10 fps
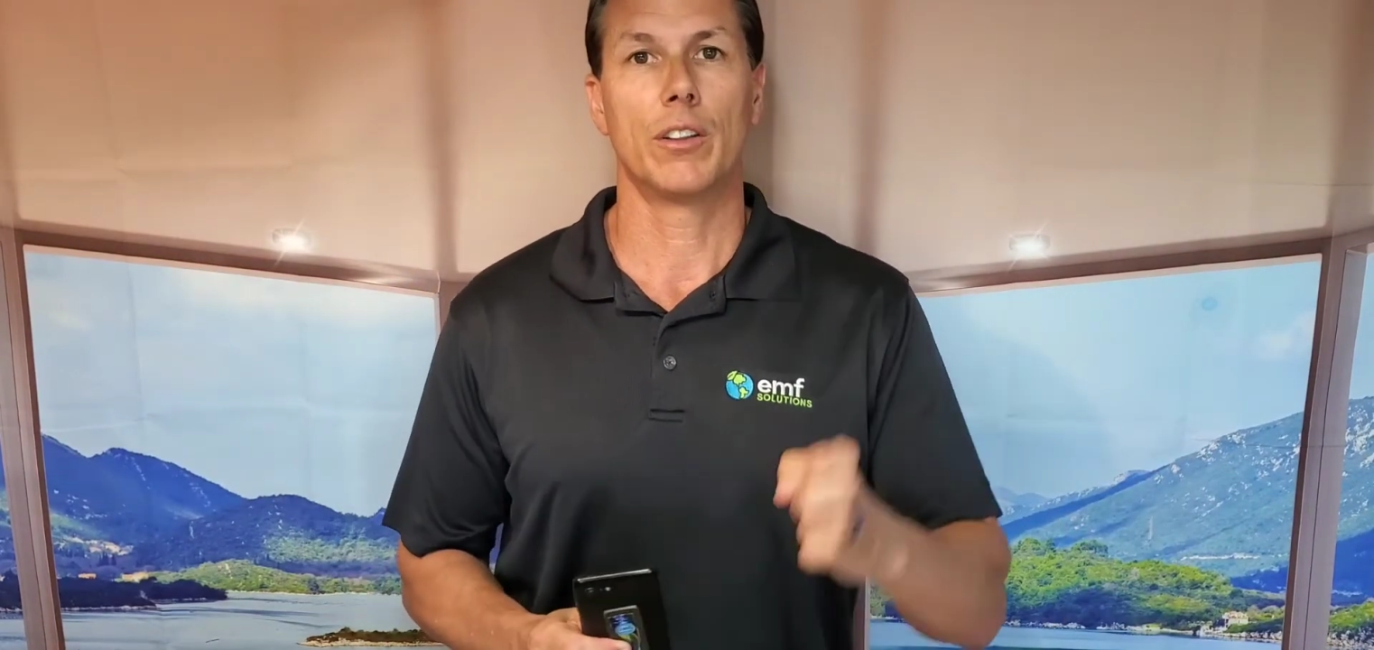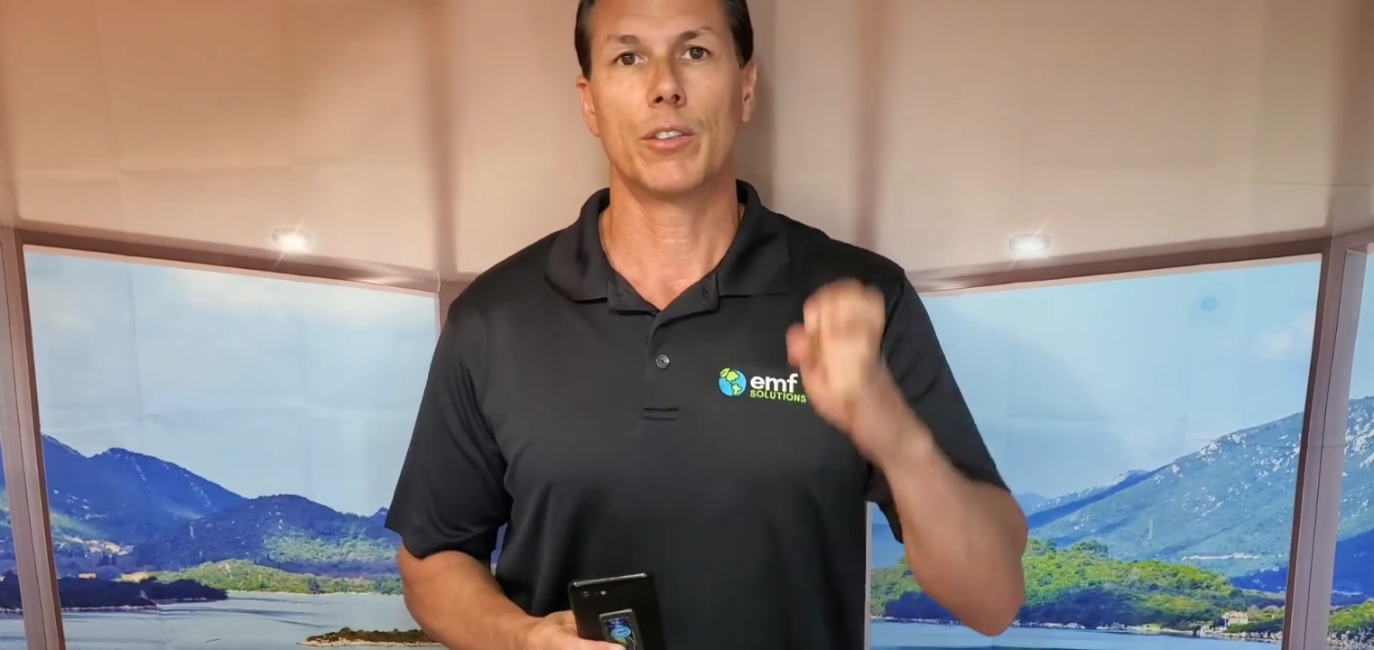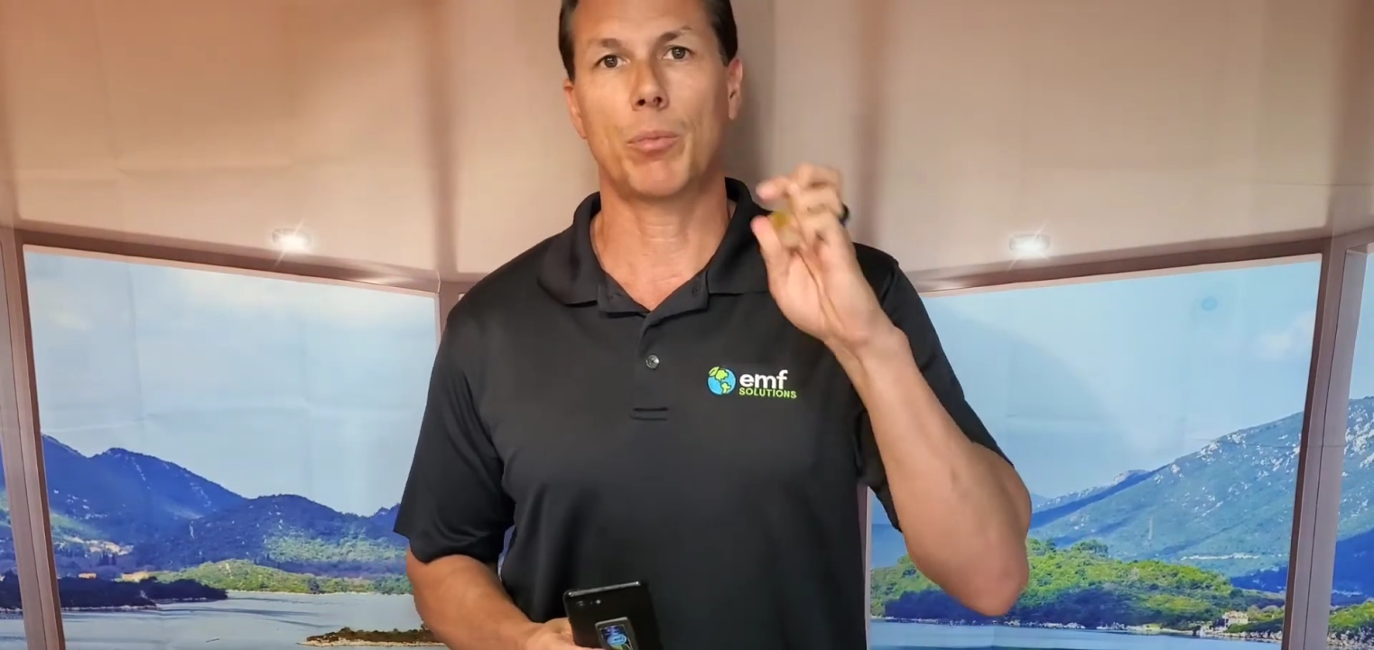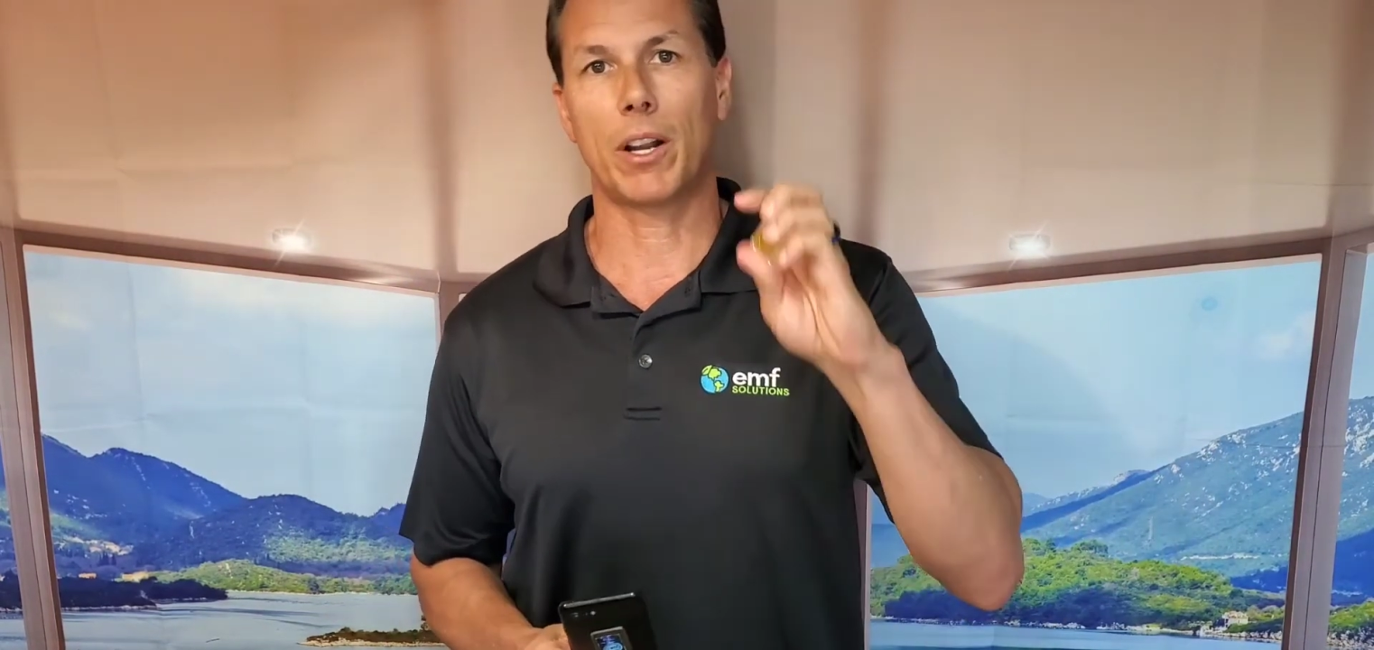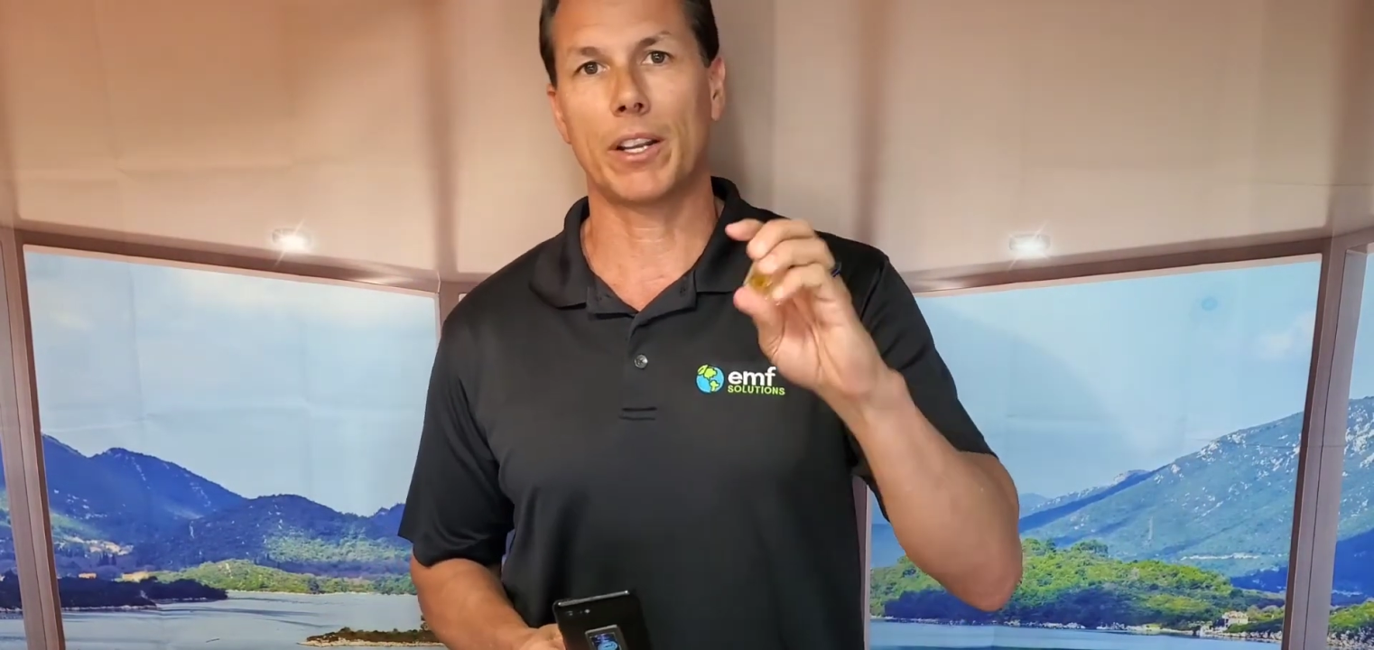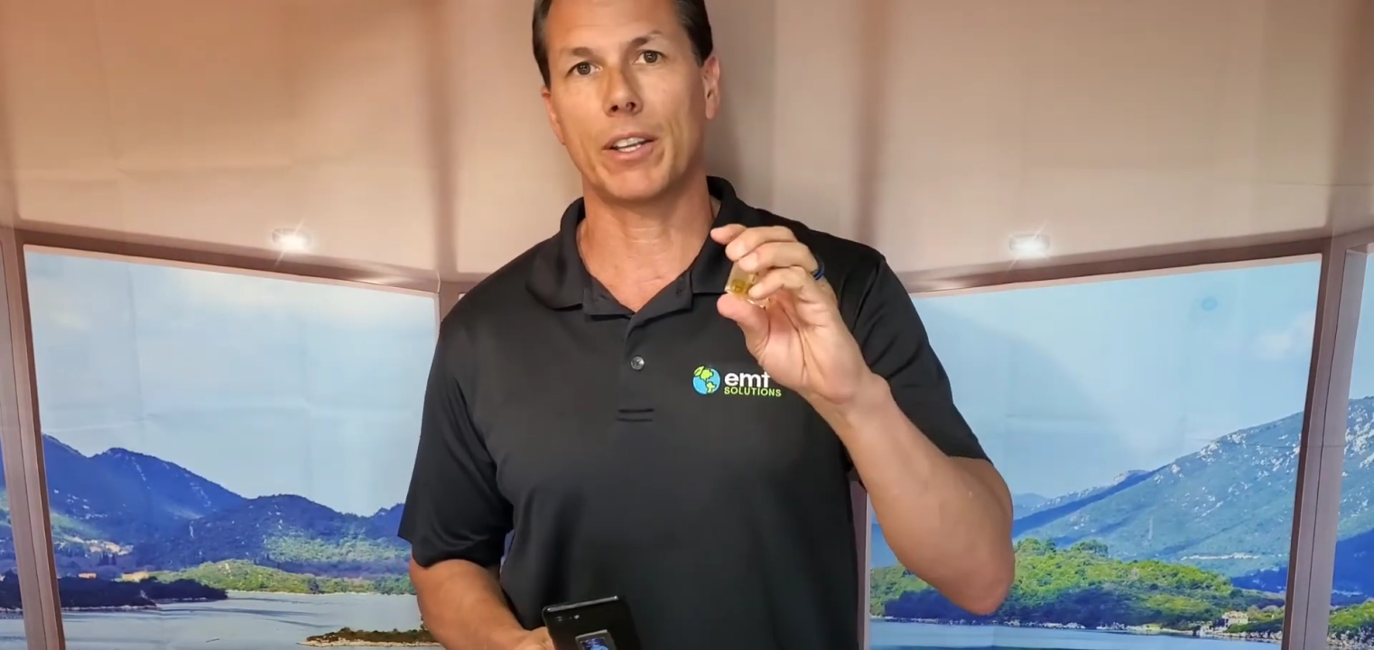The body